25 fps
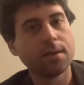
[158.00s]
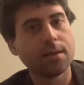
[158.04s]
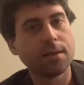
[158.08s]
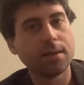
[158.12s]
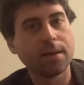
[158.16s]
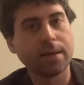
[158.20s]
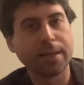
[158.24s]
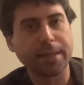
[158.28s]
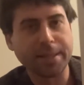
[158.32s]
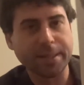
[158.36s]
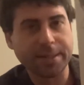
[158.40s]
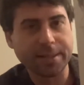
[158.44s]

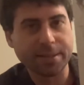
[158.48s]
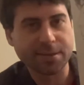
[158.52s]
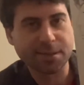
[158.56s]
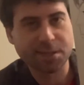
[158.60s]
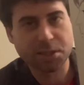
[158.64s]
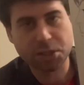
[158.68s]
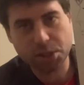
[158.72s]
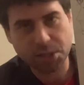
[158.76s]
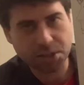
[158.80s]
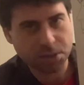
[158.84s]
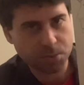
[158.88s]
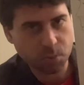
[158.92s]
And it's
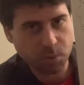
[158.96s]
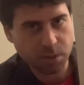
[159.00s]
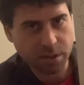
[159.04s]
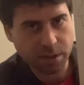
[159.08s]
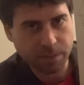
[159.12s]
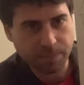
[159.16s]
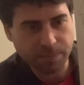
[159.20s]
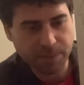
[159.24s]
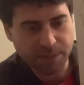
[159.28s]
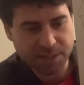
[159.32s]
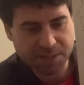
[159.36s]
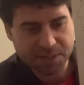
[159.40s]
just one of the
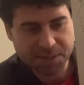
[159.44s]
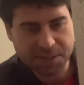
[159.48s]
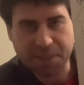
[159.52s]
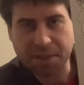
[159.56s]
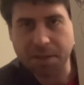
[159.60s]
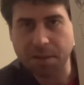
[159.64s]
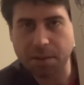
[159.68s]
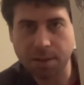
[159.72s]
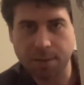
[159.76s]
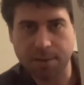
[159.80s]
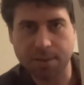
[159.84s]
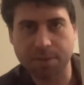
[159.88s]
best sing
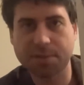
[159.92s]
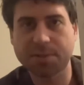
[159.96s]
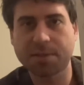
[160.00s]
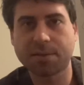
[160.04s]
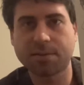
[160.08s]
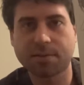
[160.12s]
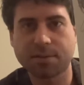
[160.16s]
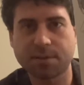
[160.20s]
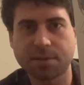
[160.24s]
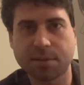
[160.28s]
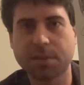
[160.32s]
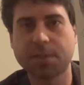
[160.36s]
along
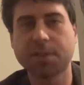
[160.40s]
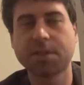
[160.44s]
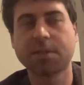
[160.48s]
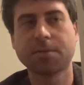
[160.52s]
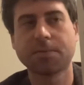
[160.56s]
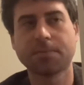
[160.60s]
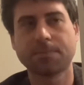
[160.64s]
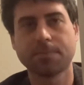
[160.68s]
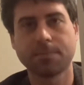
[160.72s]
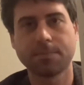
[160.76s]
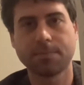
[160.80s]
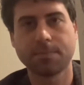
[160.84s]
songs
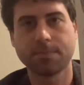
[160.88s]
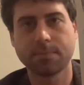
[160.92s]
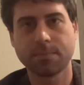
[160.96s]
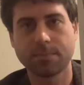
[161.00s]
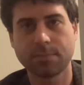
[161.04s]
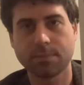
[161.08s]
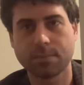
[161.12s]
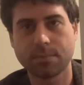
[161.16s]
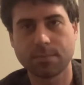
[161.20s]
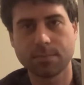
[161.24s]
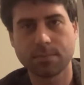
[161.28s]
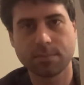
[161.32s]

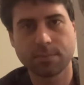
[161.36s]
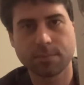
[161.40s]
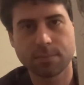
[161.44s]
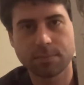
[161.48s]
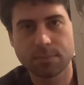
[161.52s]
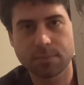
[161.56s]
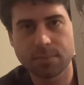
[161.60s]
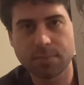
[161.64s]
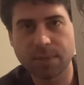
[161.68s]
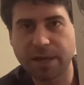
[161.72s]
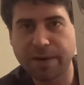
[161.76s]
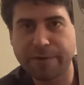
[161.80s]

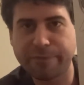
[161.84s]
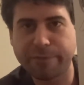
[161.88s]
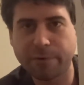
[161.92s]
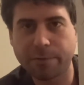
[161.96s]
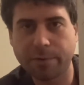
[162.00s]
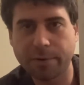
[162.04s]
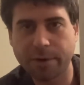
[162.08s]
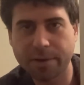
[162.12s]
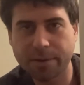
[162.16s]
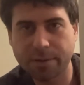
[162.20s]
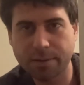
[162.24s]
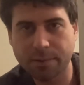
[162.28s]
ever
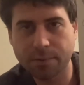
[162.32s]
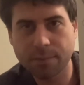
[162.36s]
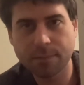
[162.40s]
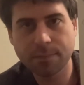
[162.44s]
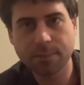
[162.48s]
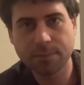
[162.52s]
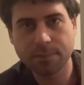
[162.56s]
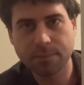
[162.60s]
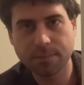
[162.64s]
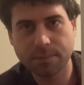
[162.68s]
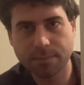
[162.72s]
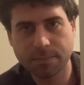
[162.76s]
written,
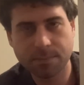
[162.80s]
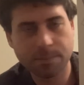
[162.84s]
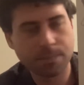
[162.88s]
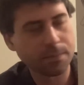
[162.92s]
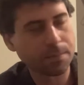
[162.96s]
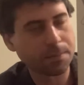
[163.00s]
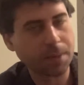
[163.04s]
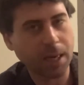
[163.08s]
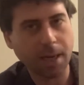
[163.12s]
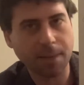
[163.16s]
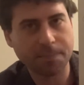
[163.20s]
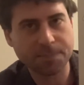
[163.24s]

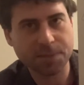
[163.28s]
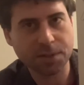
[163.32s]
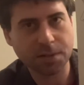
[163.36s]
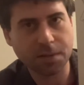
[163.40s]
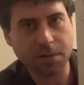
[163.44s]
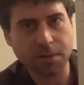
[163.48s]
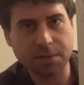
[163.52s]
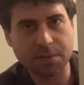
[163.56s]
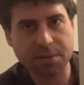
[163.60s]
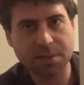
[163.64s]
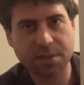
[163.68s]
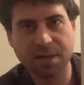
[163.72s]
pop
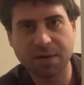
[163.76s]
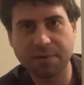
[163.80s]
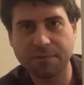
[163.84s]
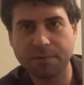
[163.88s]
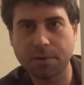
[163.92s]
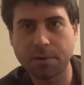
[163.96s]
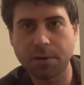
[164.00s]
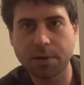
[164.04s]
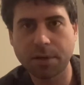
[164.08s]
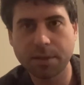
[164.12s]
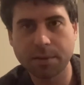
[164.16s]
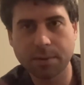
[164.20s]
songs ever
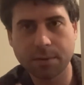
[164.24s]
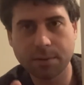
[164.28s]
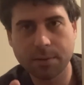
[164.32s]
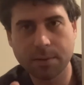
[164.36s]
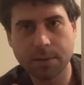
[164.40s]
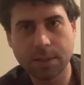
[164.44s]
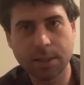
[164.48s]
written.